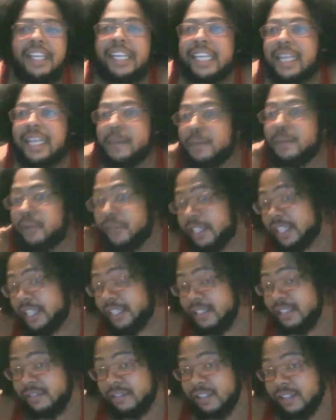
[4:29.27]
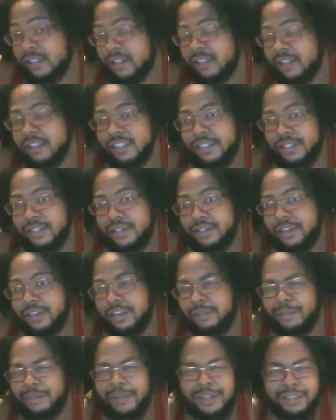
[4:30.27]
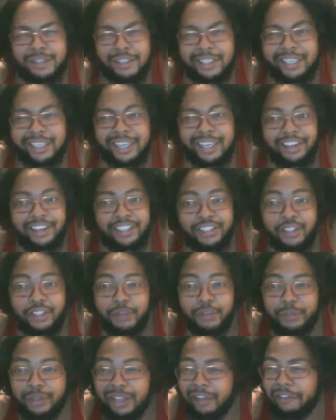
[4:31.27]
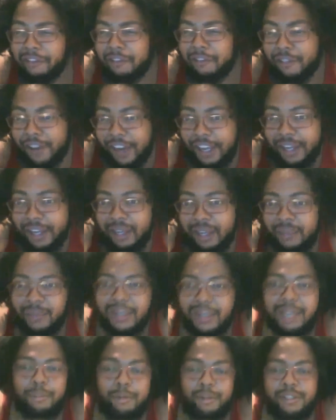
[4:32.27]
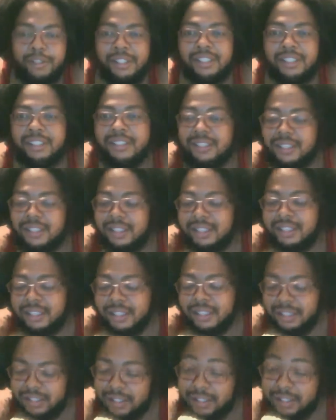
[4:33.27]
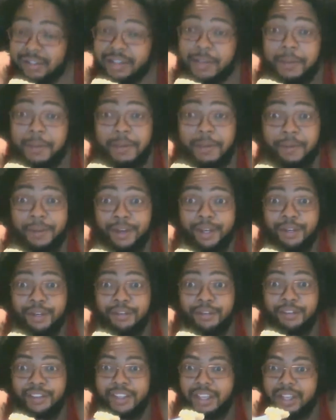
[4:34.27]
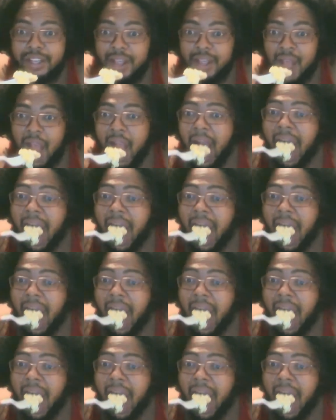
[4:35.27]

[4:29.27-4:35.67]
And I'm doing a hidden vlog. So be on the lookout. It's going to be like Friday when I post it. So that'd be a very different day.